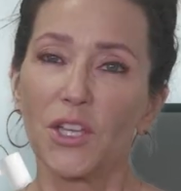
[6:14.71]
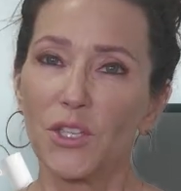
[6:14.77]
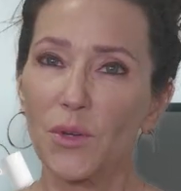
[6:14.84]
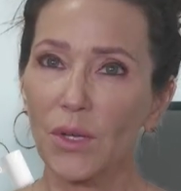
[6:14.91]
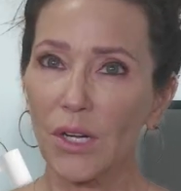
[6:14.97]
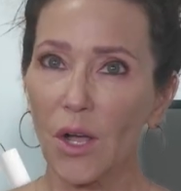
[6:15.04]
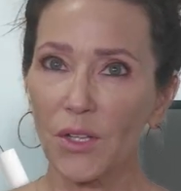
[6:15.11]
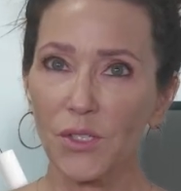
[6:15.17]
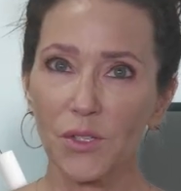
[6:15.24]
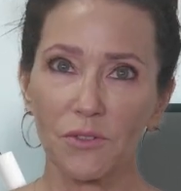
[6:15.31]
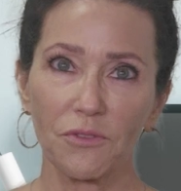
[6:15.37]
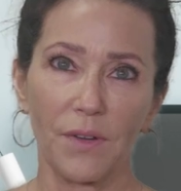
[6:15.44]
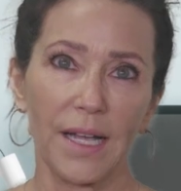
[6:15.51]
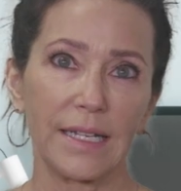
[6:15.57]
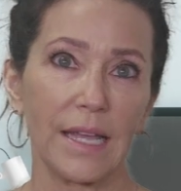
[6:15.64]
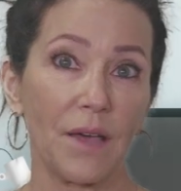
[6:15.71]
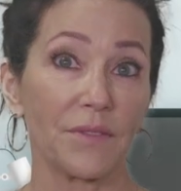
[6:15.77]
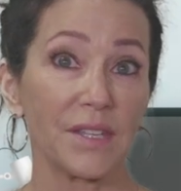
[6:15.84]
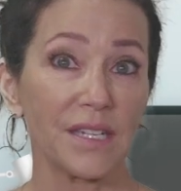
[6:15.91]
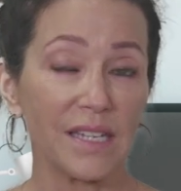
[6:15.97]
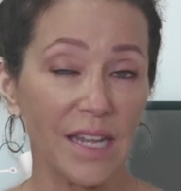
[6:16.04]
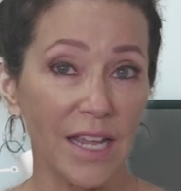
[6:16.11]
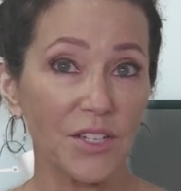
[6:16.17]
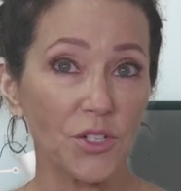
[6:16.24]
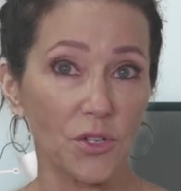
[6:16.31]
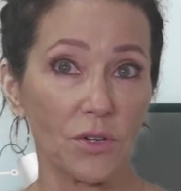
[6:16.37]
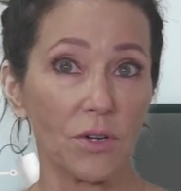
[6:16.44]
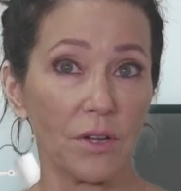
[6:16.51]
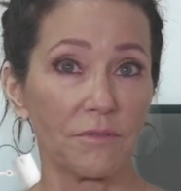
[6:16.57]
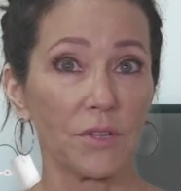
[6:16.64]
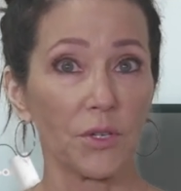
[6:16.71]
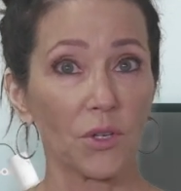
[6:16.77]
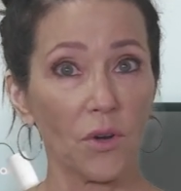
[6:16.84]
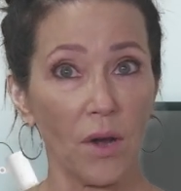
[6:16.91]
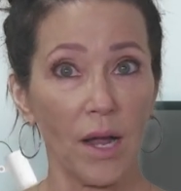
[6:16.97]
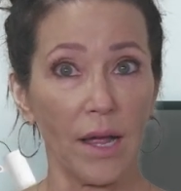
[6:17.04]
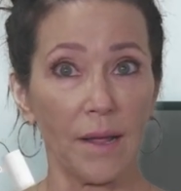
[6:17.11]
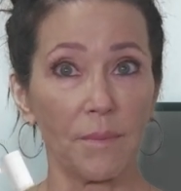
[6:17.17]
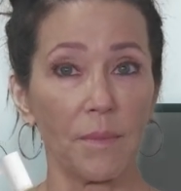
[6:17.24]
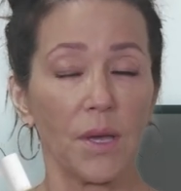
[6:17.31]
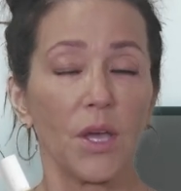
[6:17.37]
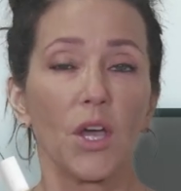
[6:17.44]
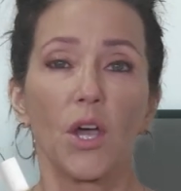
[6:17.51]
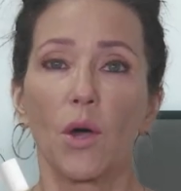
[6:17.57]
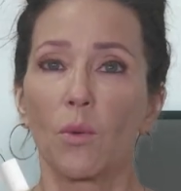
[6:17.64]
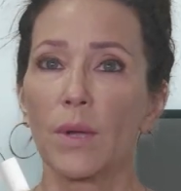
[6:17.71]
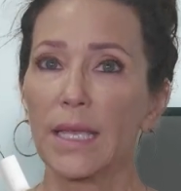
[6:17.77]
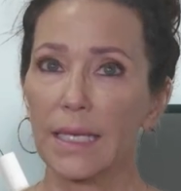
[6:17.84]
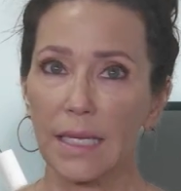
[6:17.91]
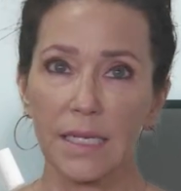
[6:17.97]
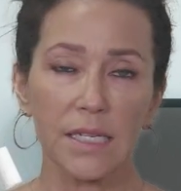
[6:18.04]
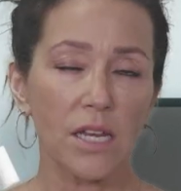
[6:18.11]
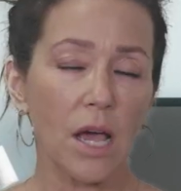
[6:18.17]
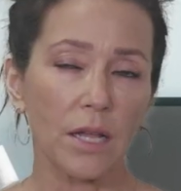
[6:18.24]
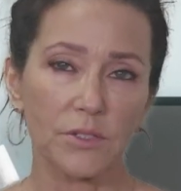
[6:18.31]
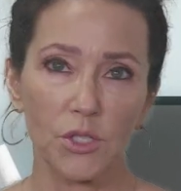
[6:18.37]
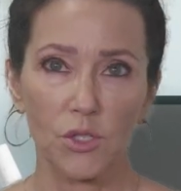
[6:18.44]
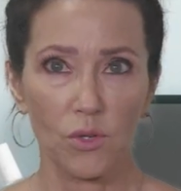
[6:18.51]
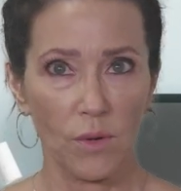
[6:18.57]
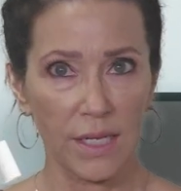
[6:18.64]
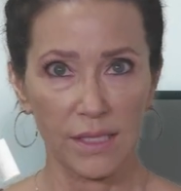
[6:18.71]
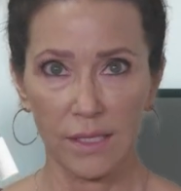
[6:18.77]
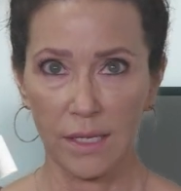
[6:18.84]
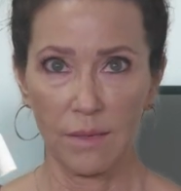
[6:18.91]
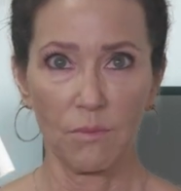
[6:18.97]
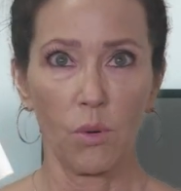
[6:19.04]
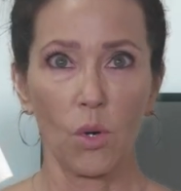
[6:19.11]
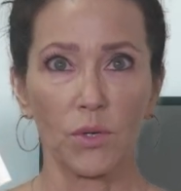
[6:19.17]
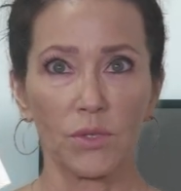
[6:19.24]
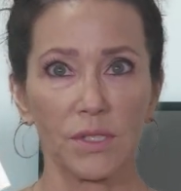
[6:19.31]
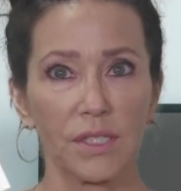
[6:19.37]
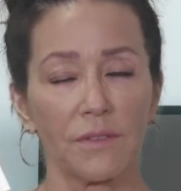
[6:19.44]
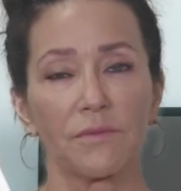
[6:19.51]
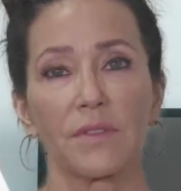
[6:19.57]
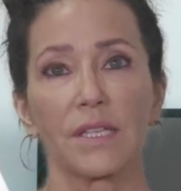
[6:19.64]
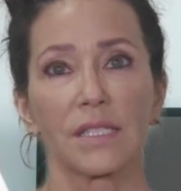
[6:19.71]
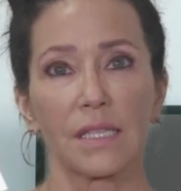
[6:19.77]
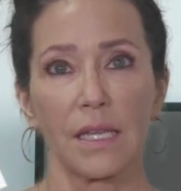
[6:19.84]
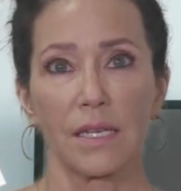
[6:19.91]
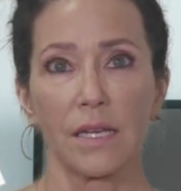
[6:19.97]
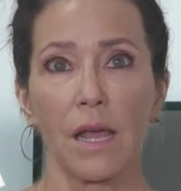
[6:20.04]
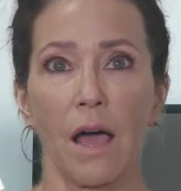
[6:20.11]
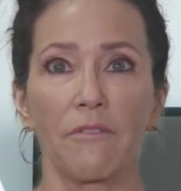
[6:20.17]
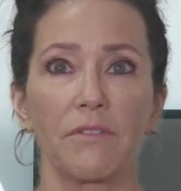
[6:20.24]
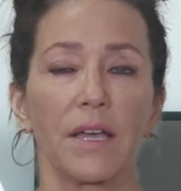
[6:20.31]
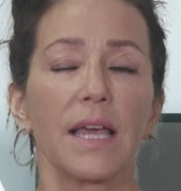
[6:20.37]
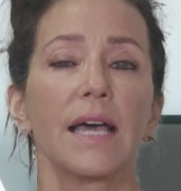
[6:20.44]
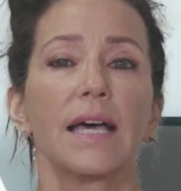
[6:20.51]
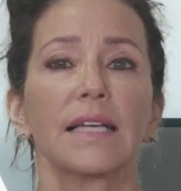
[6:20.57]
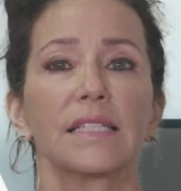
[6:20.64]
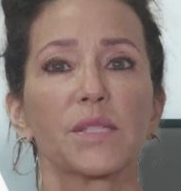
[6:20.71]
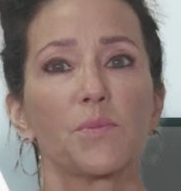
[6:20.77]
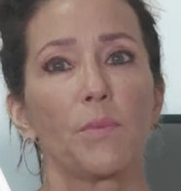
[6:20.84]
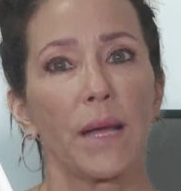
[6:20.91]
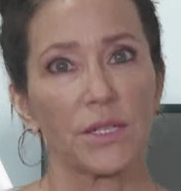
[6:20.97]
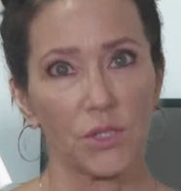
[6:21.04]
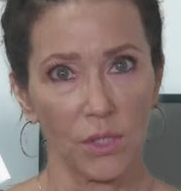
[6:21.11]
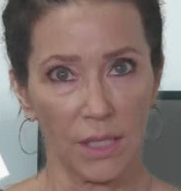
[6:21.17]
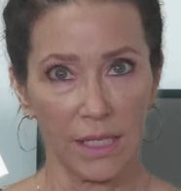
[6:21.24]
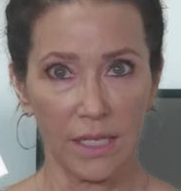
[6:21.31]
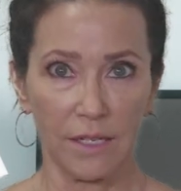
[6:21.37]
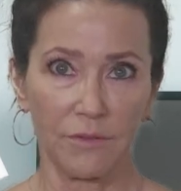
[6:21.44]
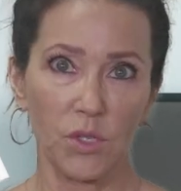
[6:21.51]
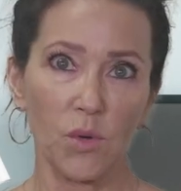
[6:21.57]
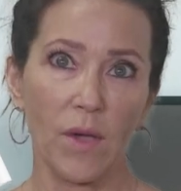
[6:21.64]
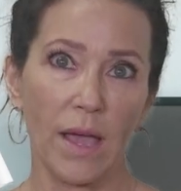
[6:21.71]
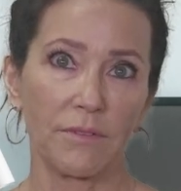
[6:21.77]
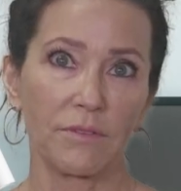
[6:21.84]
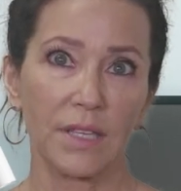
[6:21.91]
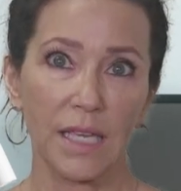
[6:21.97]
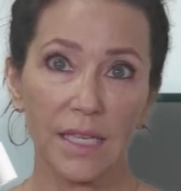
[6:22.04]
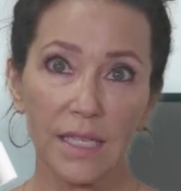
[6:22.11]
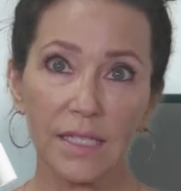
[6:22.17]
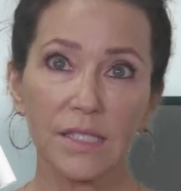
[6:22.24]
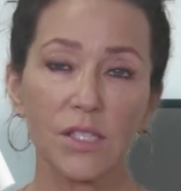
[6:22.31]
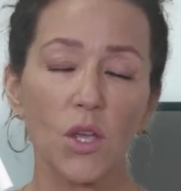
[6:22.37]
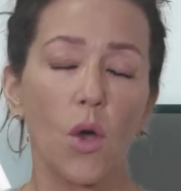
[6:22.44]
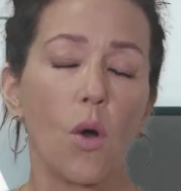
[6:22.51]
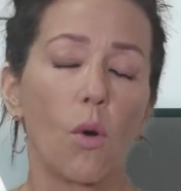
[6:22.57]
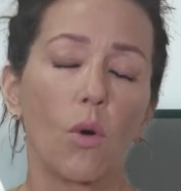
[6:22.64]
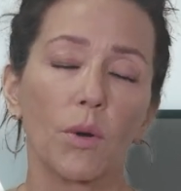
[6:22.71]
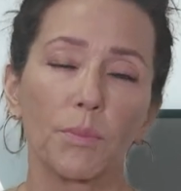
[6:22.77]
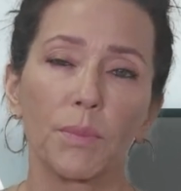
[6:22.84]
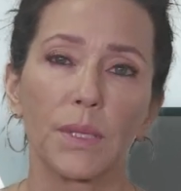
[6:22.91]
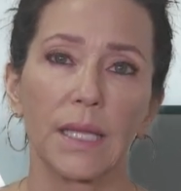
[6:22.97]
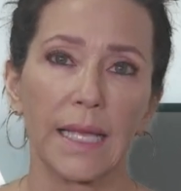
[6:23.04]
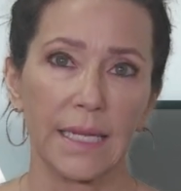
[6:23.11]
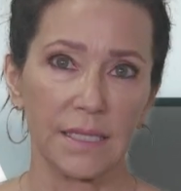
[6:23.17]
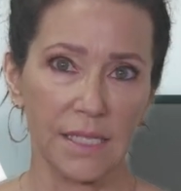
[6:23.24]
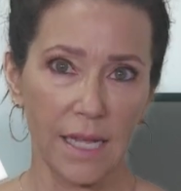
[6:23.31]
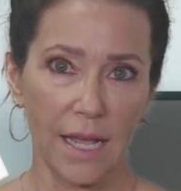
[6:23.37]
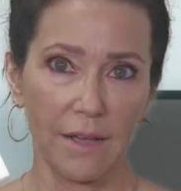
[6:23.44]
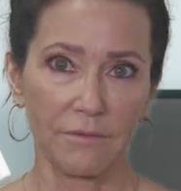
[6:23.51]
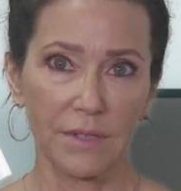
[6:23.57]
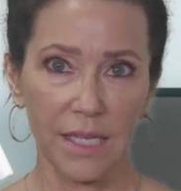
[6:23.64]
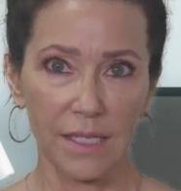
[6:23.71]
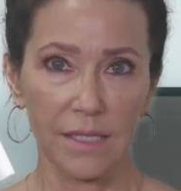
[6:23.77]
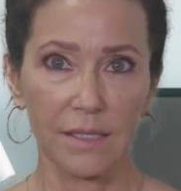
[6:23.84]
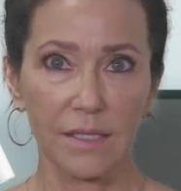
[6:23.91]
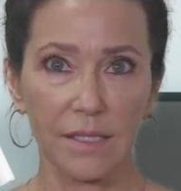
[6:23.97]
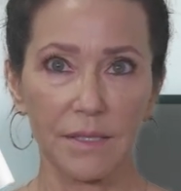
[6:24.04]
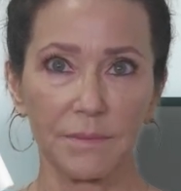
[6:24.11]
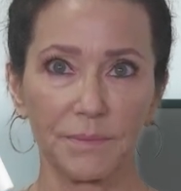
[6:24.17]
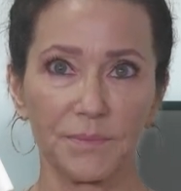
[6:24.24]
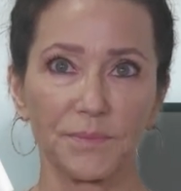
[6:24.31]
You can also find out the nature of their crime. We cannot stress the importance of this enough, especially if you have kids or plan to have kids.